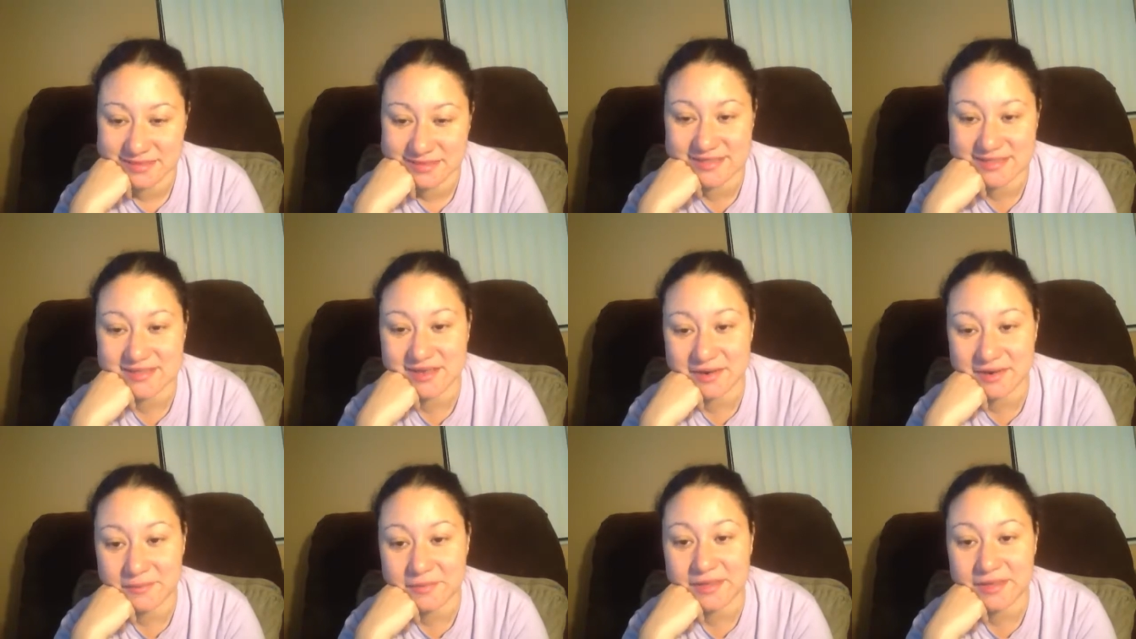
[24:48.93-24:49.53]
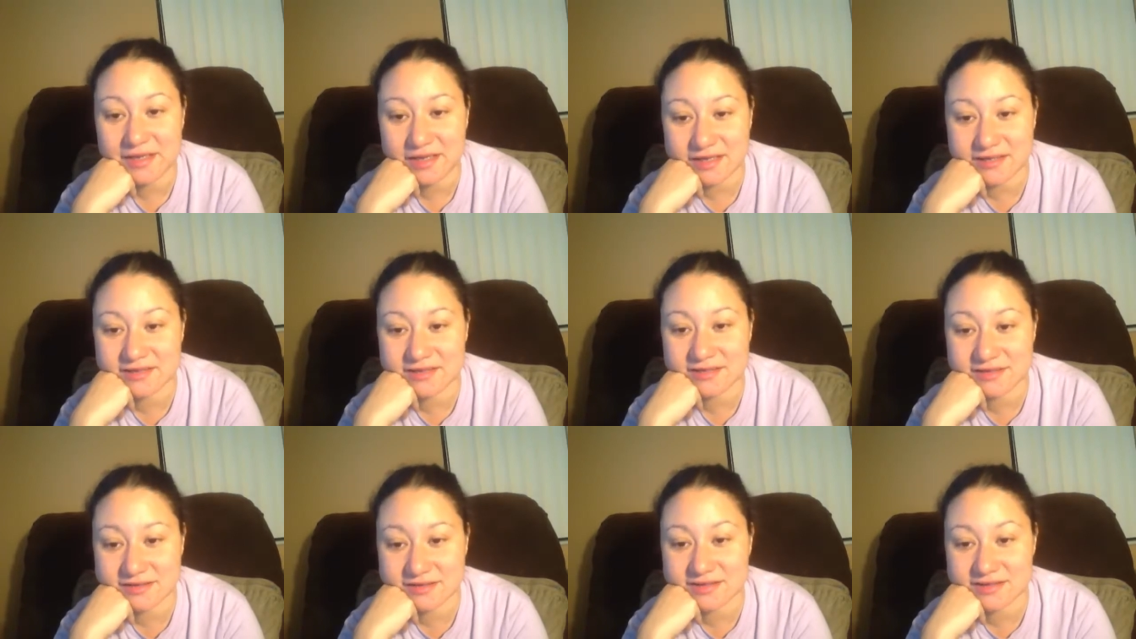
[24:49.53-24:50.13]
it's gonna be
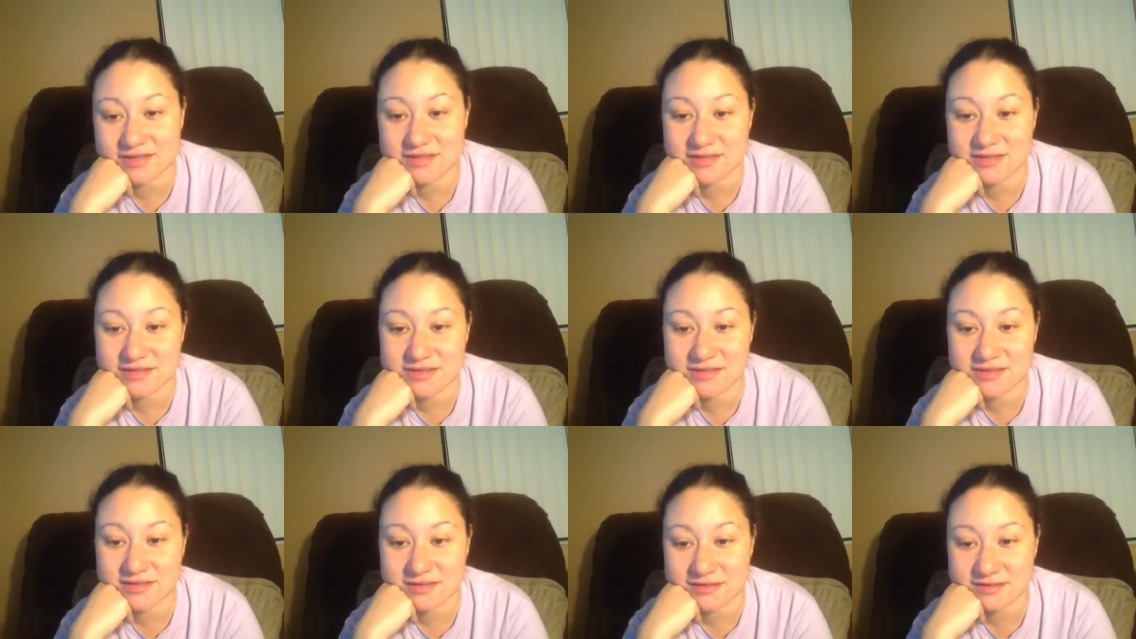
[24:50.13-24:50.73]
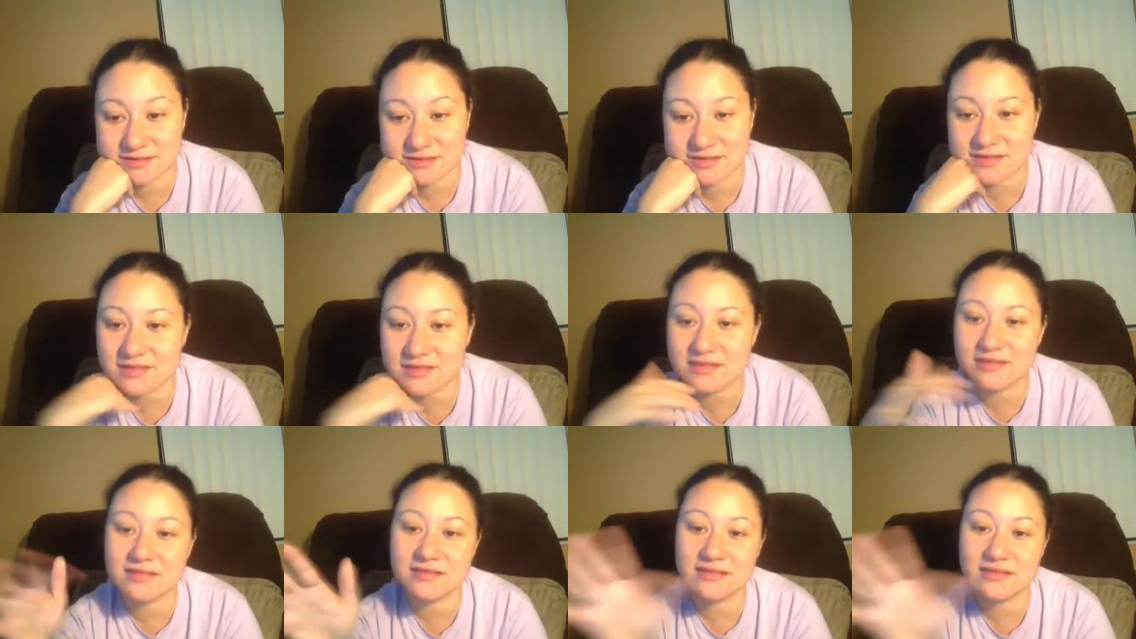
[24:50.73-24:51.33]
it's this is
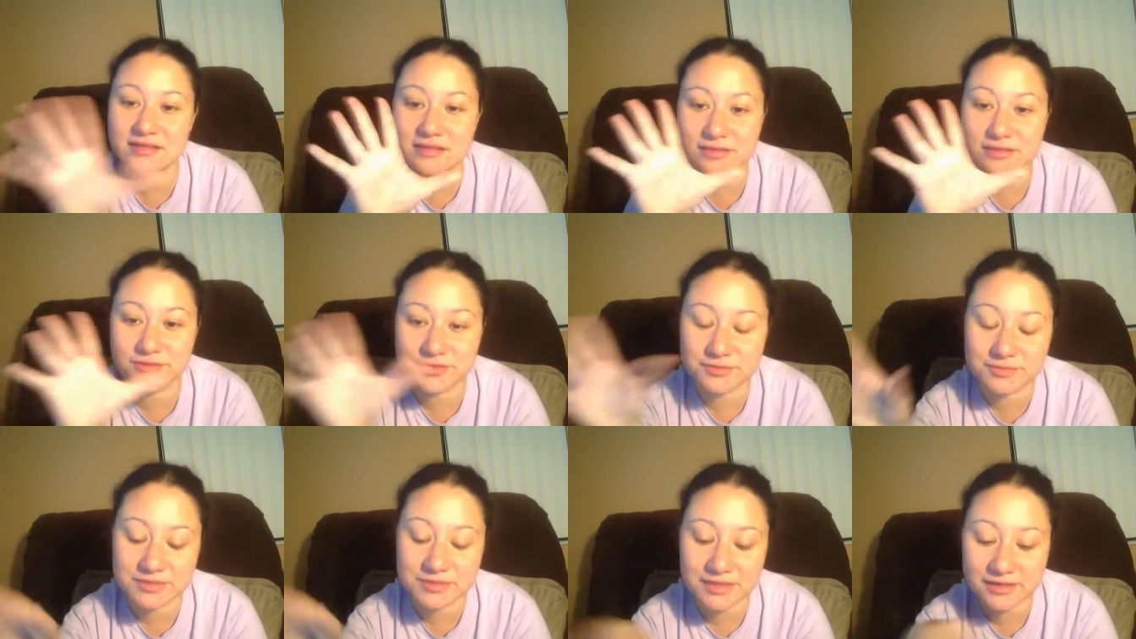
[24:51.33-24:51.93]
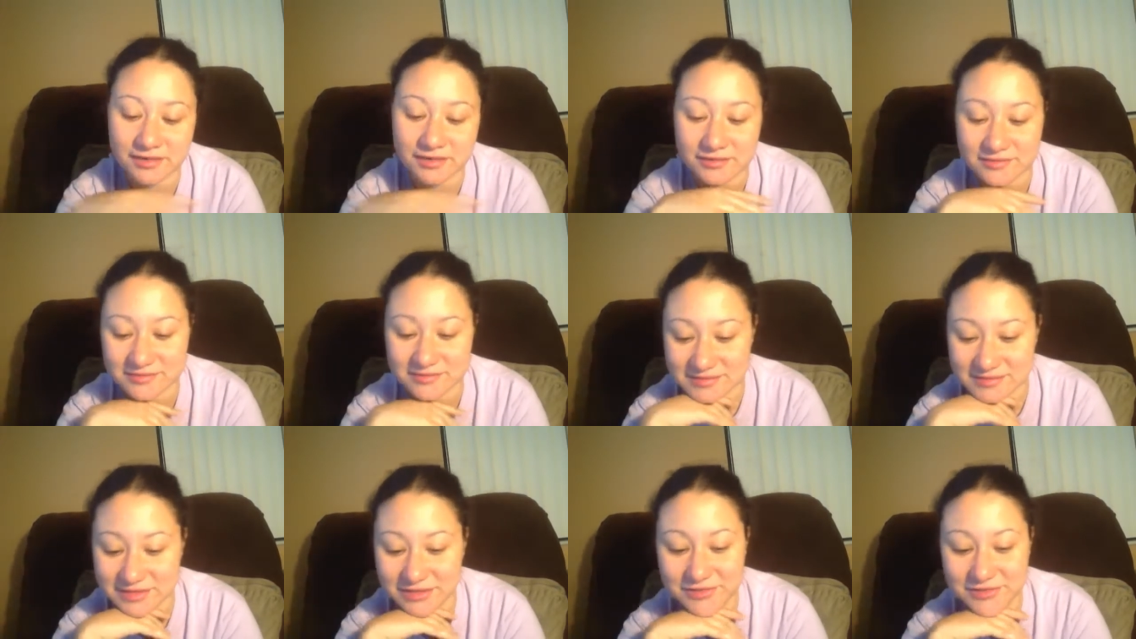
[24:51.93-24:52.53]
this is the YouTube channel.
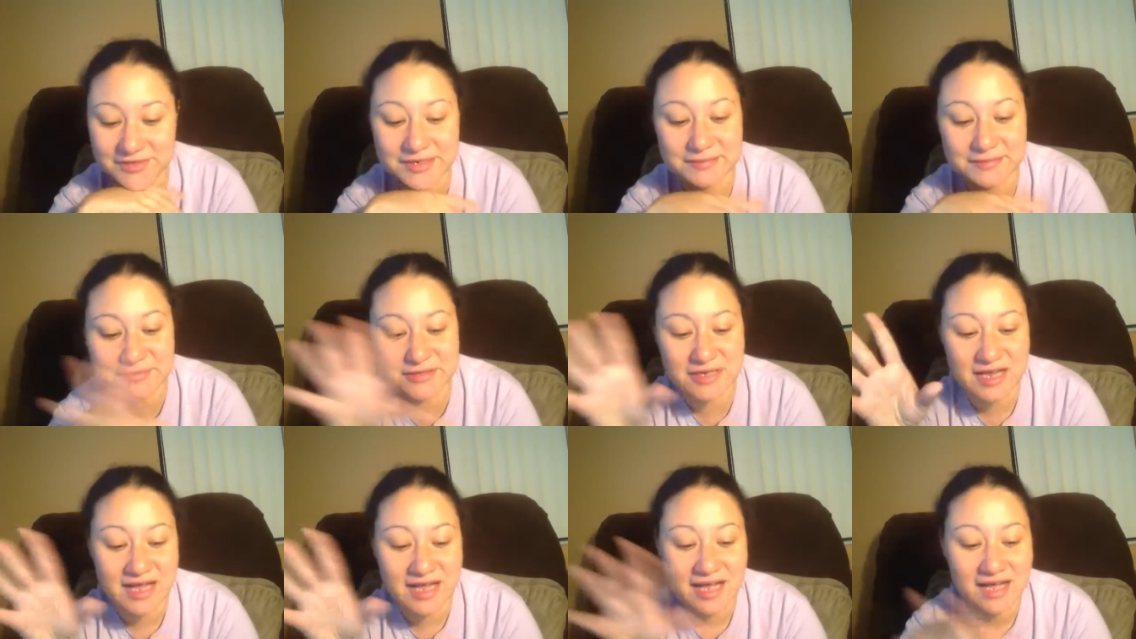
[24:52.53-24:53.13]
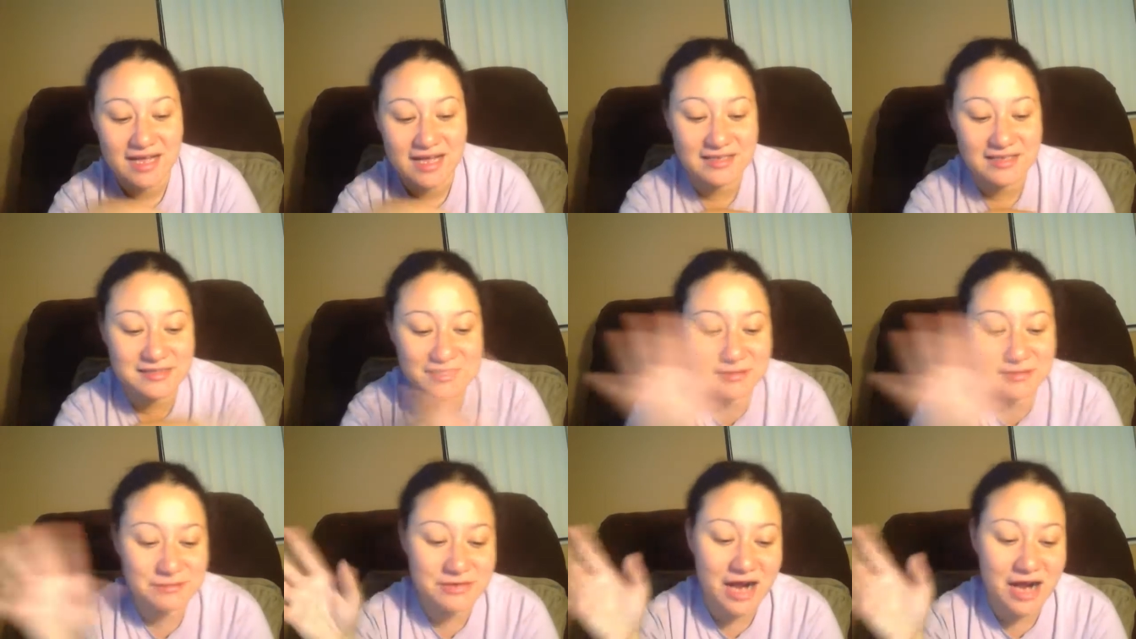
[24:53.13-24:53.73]
You can
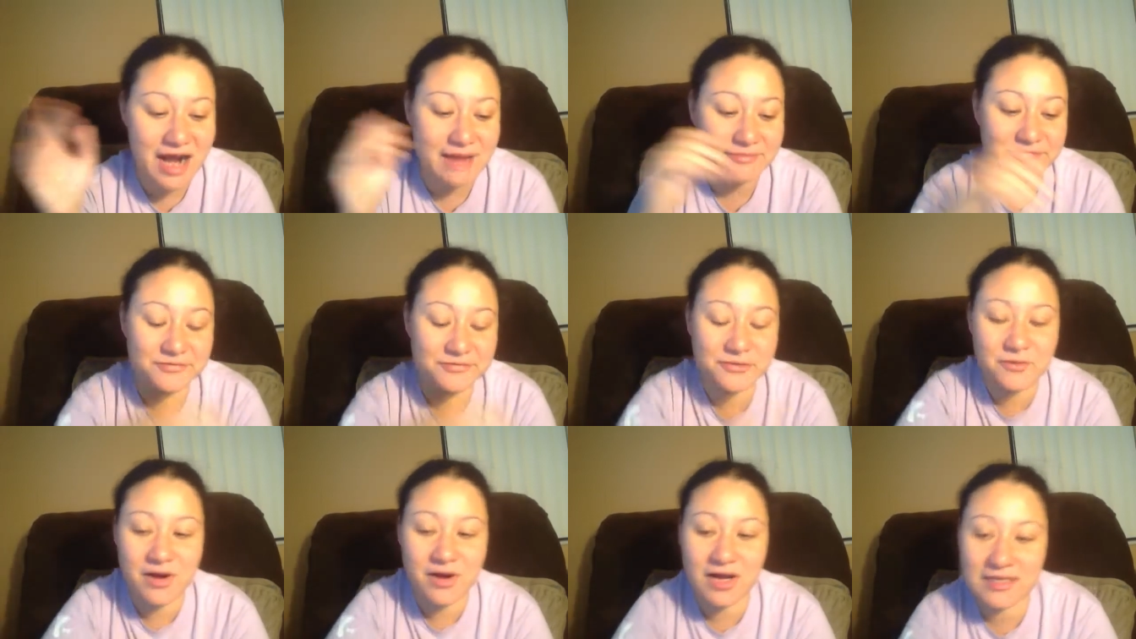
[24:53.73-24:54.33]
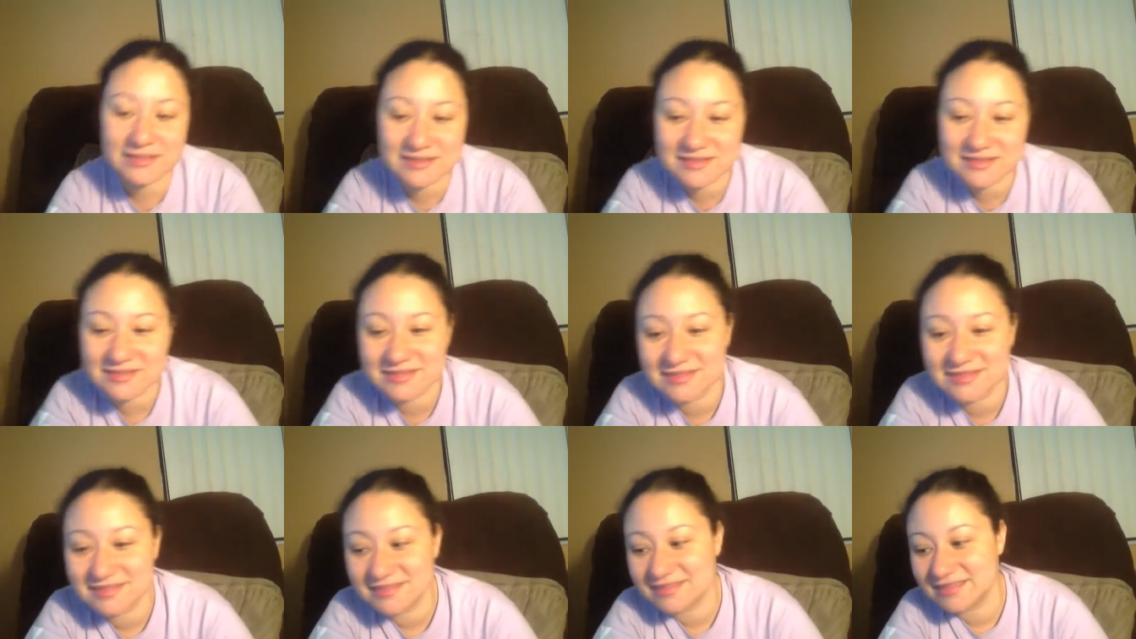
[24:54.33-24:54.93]
unsubscribe if you want,
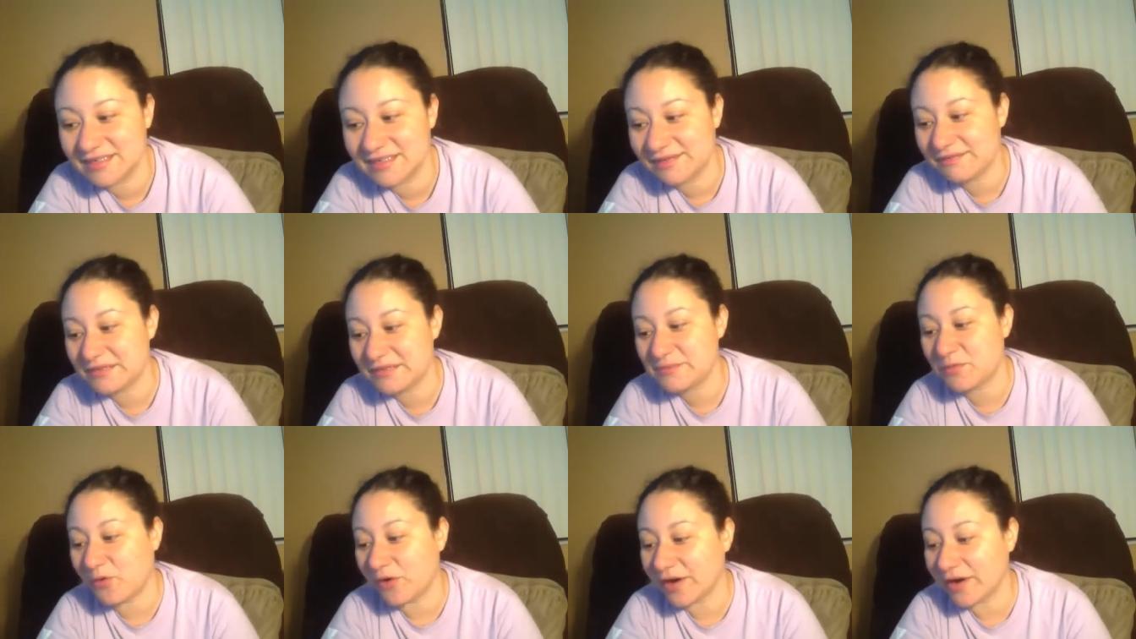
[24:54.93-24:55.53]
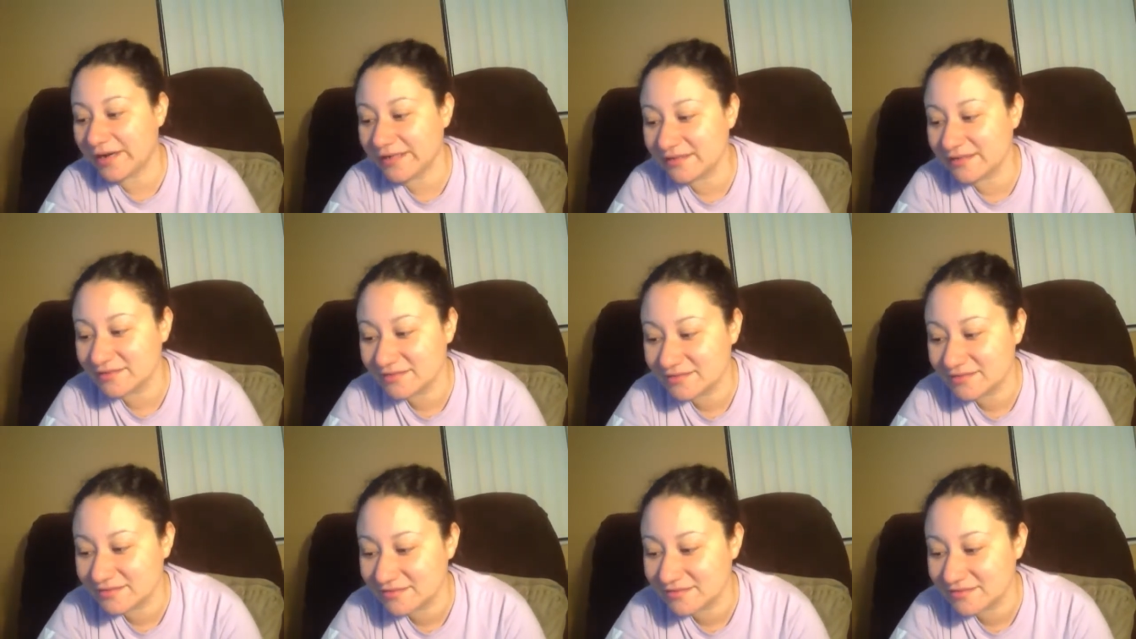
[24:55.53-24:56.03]
if it's boring.